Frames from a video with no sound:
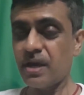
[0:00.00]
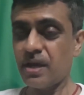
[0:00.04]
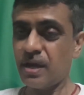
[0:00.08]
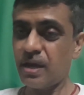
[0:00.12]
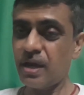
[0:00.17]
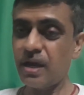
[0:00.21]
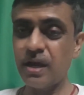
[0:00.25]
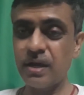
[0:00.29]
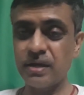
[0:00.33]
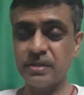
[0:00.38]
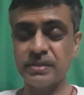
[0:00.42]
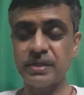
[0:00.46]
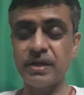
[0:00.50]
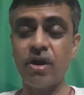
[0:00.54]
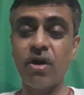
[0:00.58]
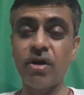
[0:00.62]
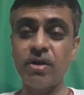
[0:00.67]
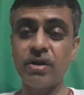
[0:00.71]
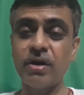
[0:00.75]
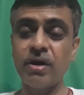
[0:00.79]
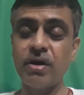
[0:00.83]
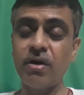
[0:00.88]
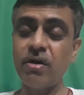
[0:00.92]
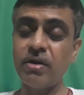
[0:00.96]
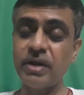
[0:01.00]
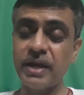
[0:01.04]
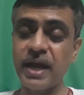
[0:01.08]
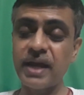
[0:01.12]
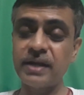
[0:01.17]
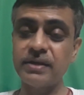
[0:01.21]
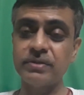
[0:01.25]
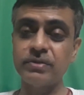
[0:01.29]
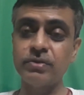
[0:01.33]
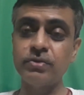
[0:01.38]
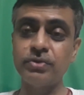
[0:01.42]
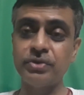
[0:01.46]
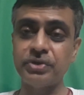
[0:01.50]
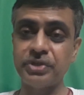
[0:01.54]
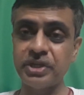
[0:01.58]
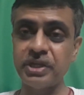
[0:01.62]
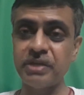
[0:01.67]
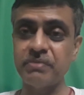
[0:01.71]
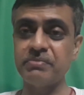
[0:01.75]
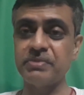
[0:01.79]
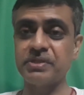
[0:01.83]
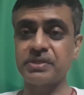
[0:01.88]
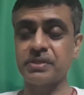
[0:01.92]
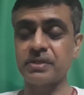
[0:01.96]
They all had good
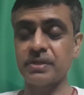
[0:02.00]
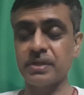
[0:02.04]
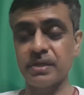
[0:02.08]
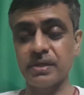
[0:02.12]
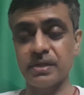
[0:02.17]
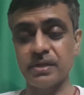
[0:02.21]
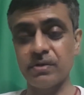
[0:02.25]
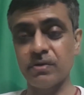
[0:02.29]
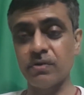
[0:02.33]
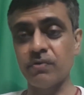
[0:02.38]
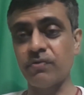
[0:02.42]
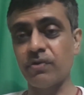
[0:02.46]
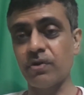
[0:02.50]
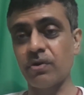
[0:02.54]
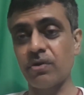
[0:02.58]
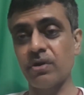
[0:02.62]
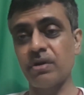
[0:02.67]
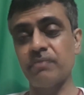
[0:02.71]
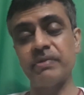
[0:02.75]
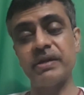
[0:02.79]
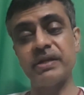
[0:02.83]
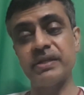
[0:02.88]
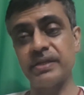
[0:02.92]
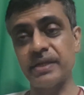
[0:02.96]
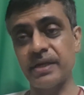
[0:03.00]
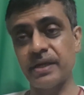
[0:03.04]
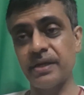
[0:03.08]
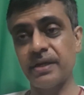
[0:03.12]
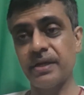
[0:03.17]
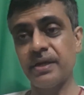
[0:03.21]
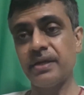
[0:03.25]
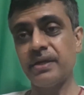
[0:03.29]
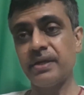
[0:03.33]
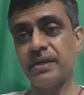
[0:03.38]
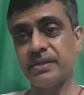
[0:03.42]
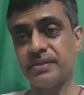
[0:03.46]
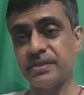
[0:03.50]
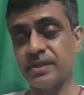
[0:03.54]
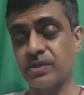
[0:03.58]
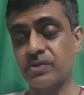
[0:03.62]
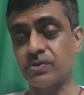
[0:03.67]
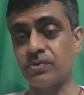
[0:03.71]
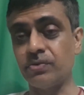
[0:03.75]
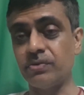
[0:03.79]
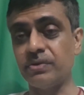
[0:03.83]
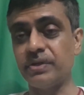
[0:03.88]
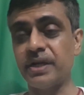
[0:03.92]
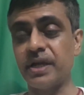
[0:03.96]
teams overall, but they just
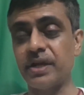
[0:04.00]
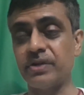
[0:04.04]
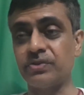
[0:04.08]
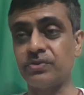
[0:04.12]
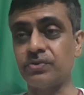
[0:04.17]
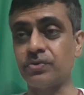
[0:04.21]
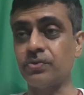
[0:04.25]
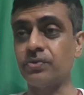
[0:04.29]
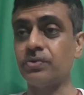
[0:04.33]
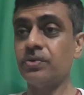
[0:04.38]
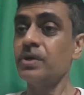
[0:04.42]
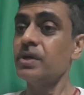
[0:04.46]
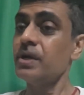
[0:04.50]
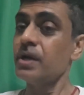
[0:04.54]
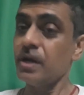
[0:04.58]
couldn't get through.